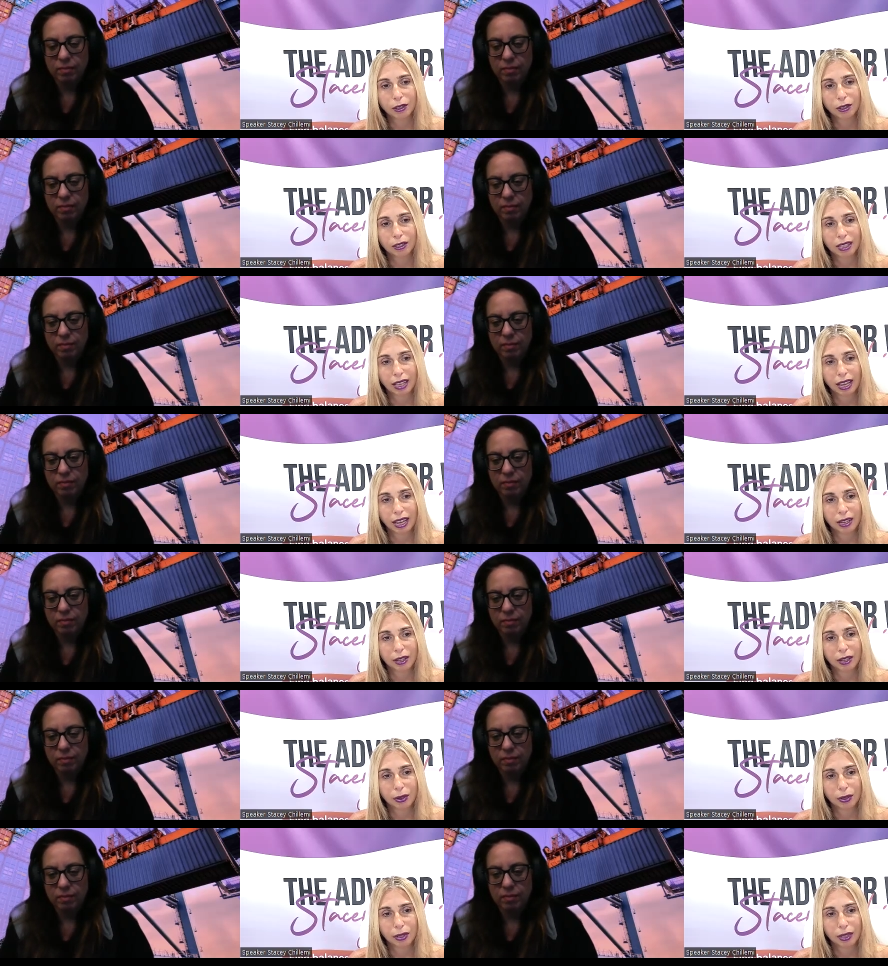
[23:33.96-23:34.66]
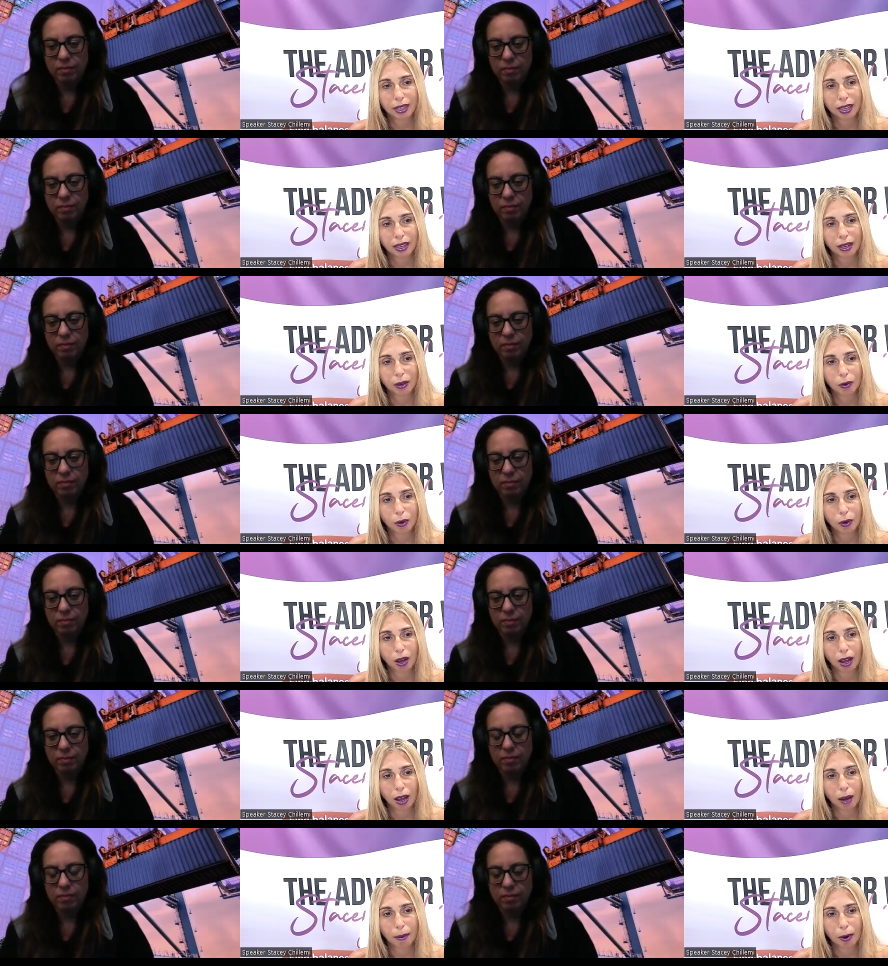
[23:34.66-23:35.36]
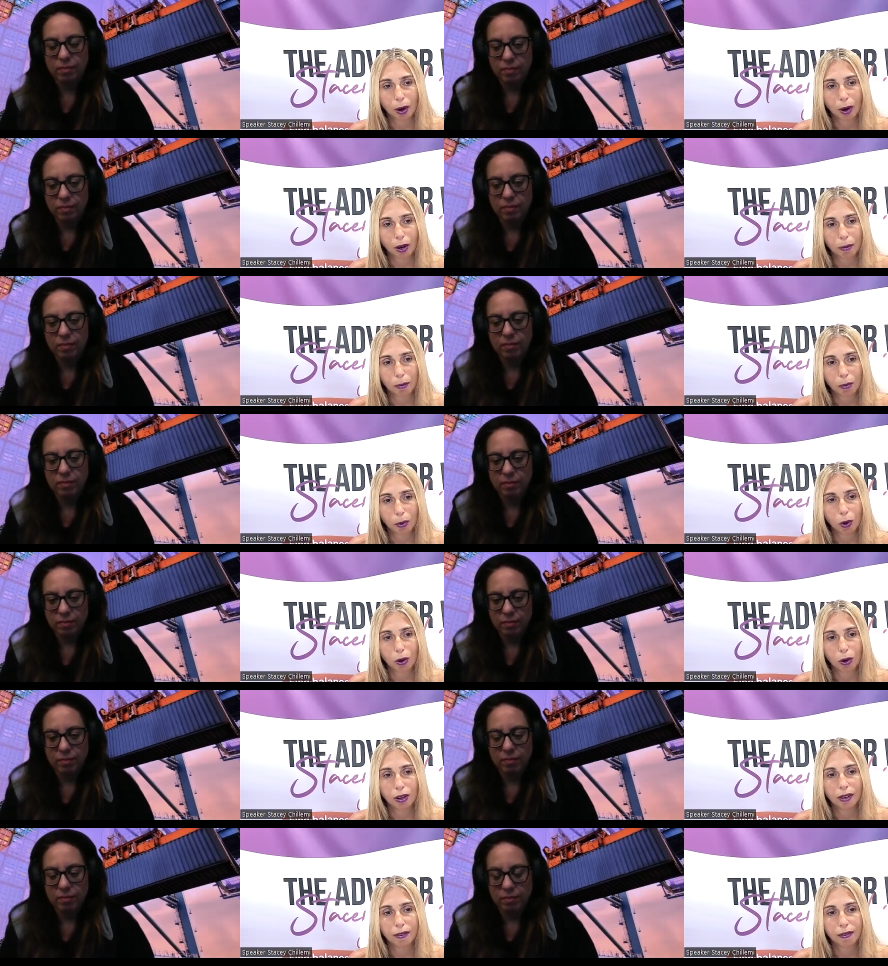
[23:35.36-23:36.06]
Speaker 1: factors that you think um,
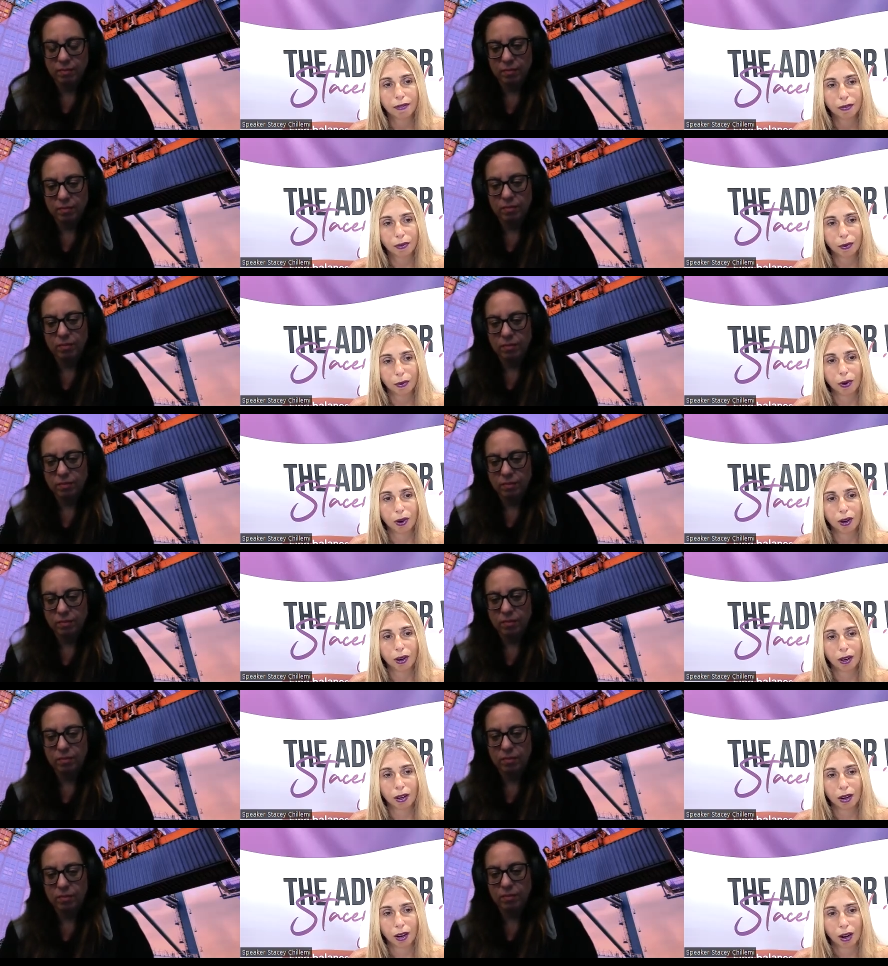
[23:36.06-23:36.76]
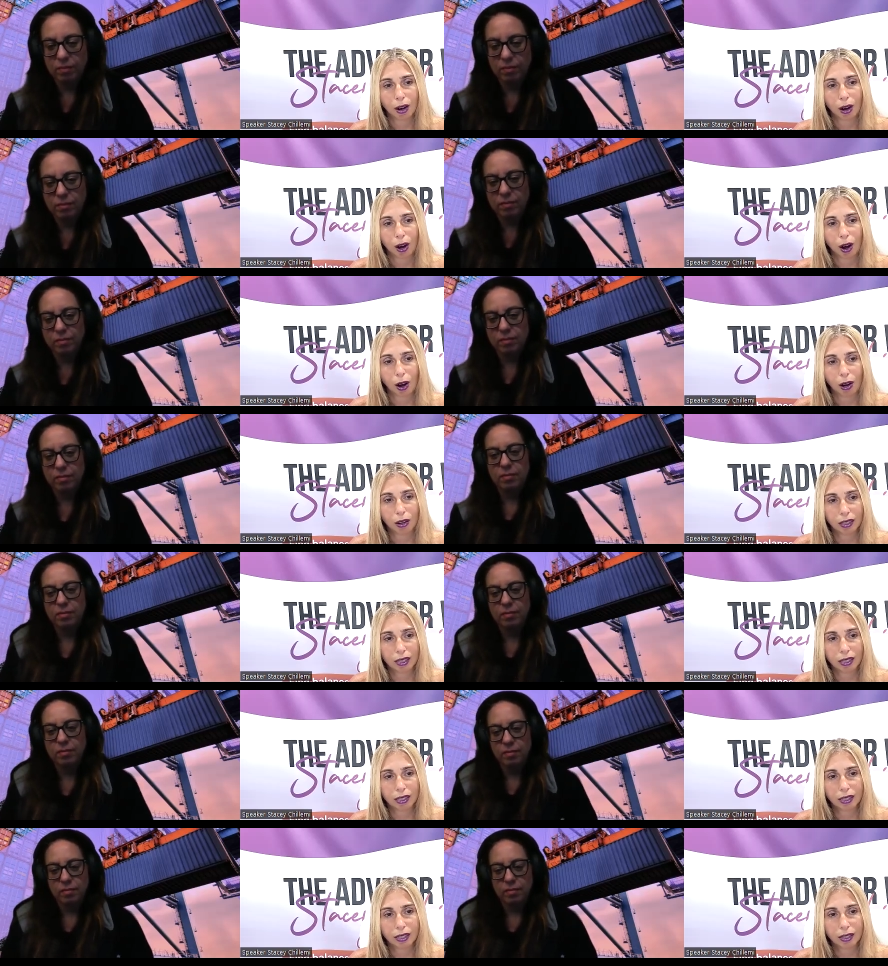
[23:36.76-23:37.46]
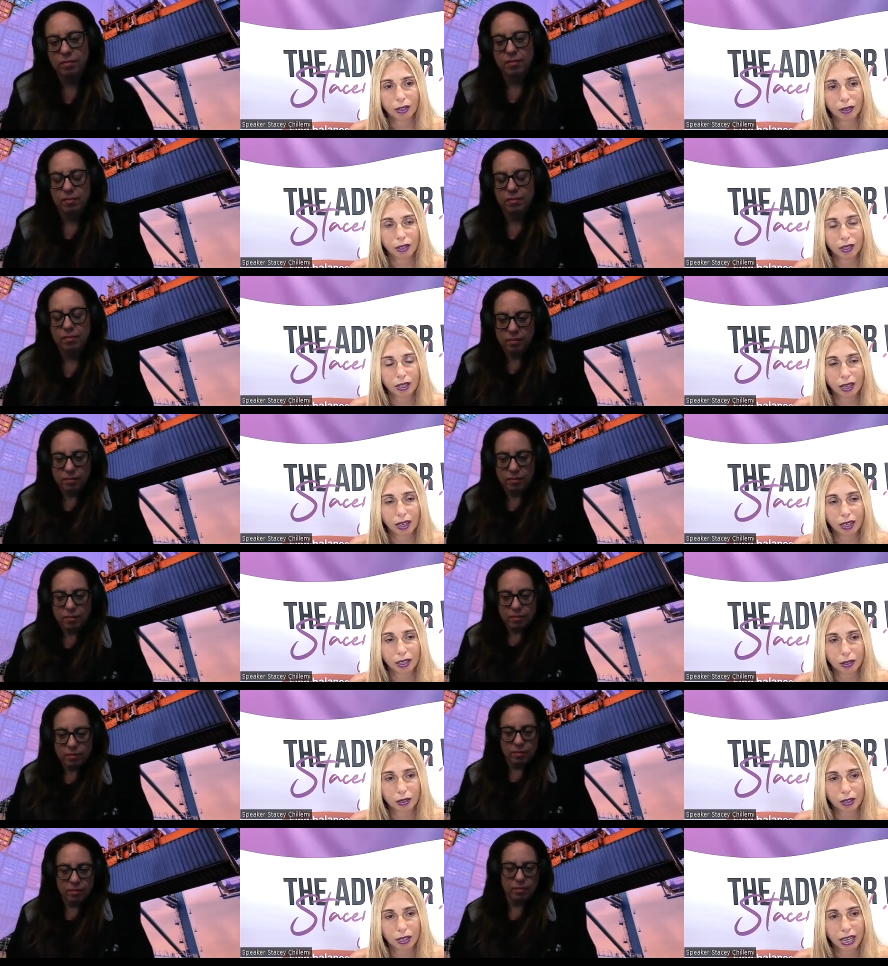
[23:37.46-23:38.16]
are important for our
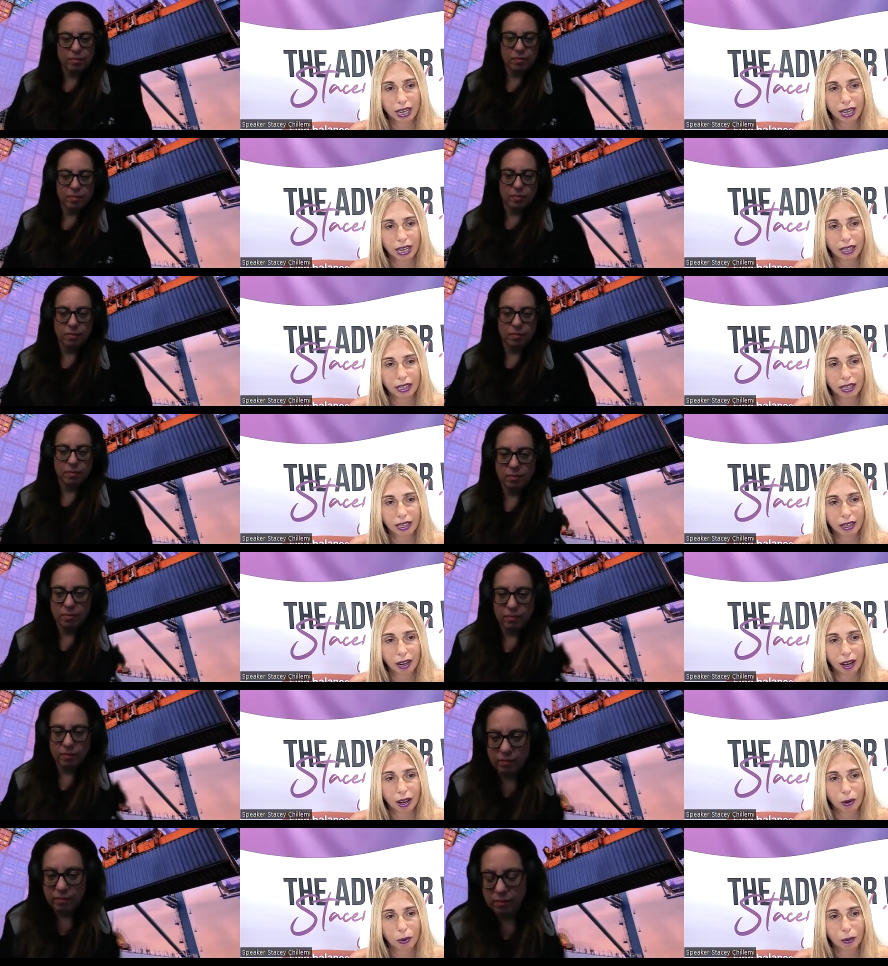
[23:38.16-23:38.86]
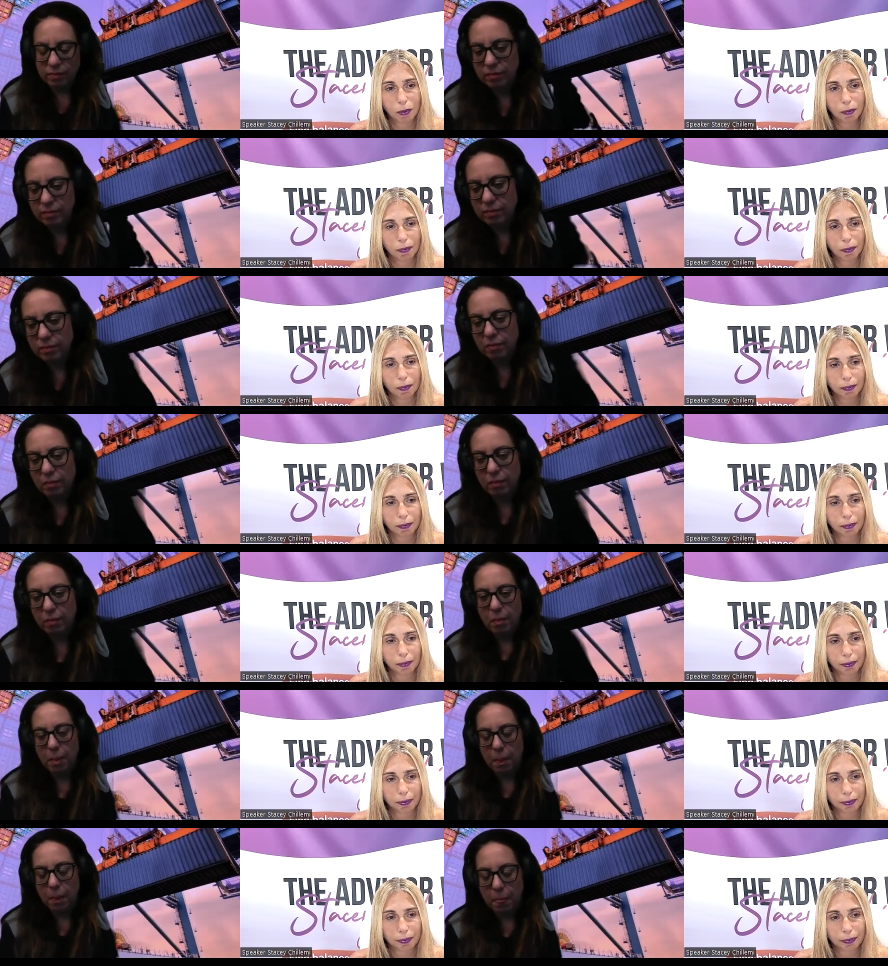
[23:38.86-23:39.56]
listeners to understand and know?